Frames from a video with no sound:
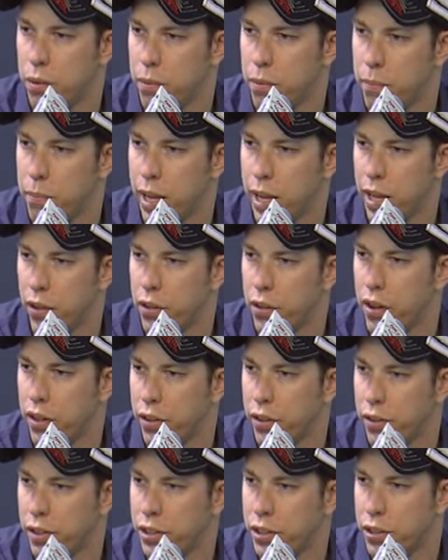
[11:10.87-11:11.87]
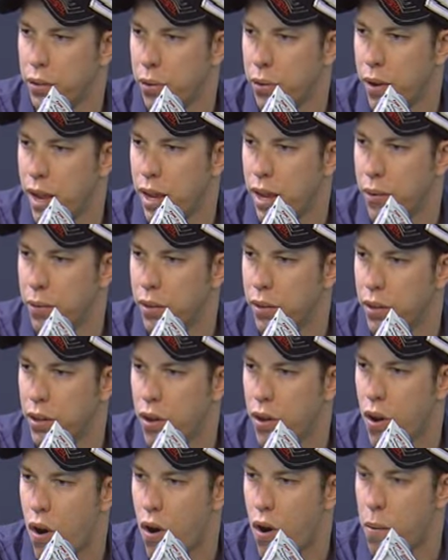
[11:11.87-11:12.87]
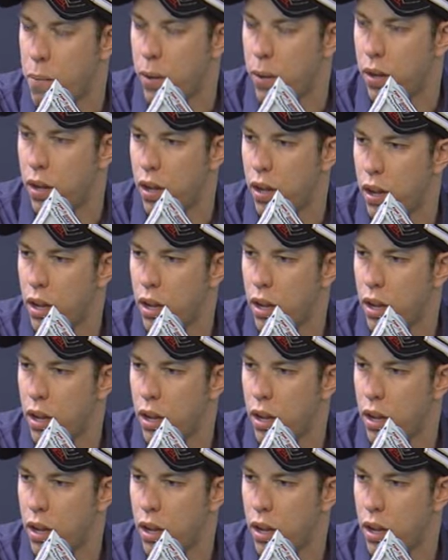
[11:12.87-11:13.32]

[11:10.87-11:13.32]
make it look like they're disagreeing with the call. But